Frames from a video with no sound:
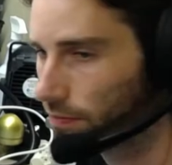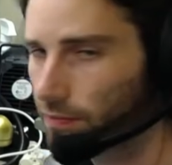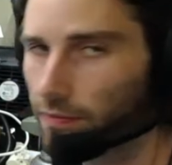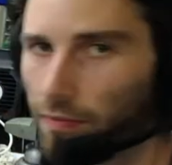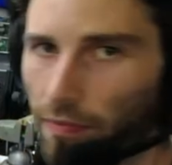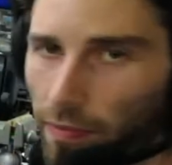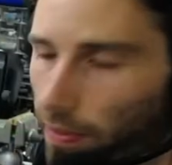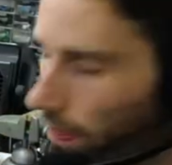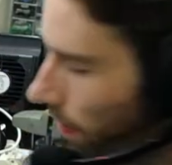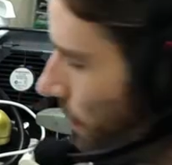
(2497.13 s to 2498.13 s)

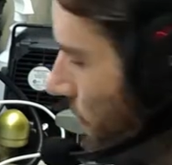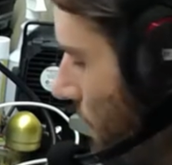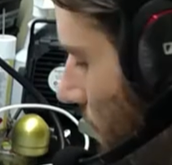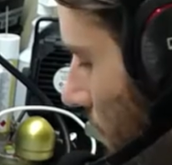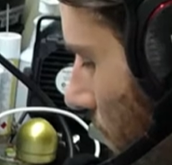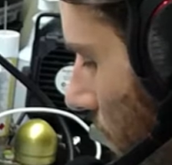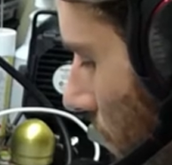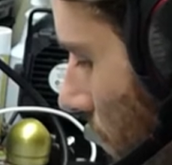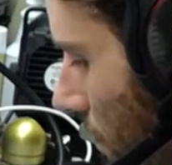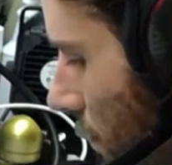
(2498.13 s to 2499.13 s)

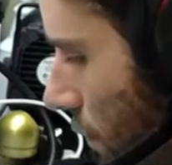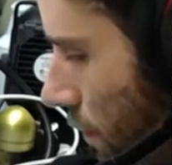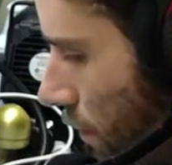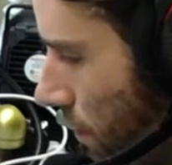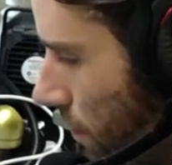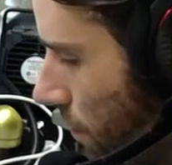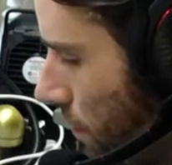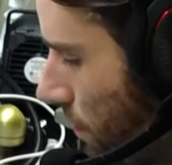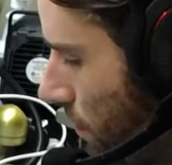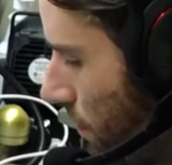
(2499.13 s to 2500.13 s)

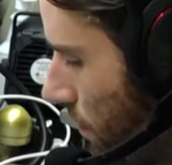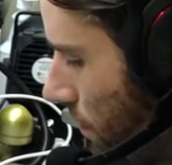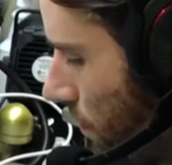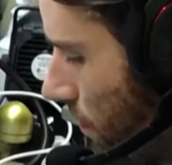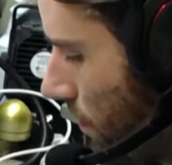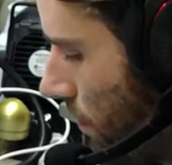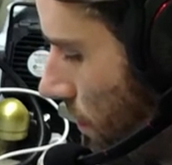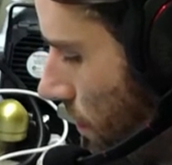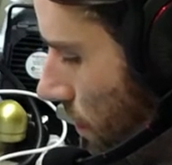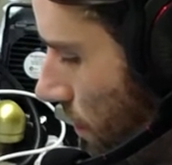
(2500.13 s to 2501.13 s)

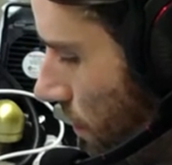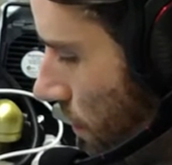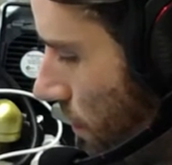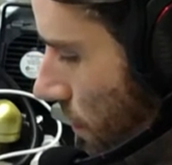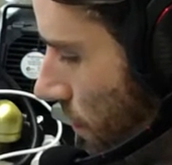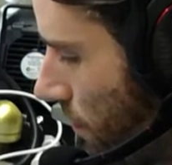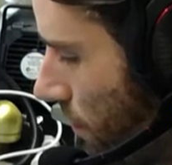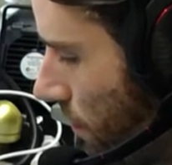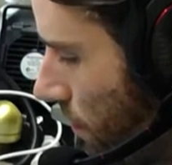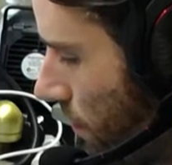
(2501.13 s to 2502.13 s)

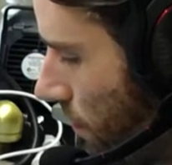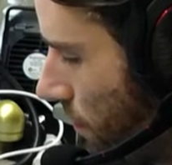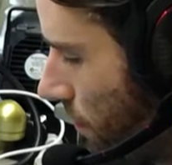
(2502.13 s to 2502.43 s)
[no speech]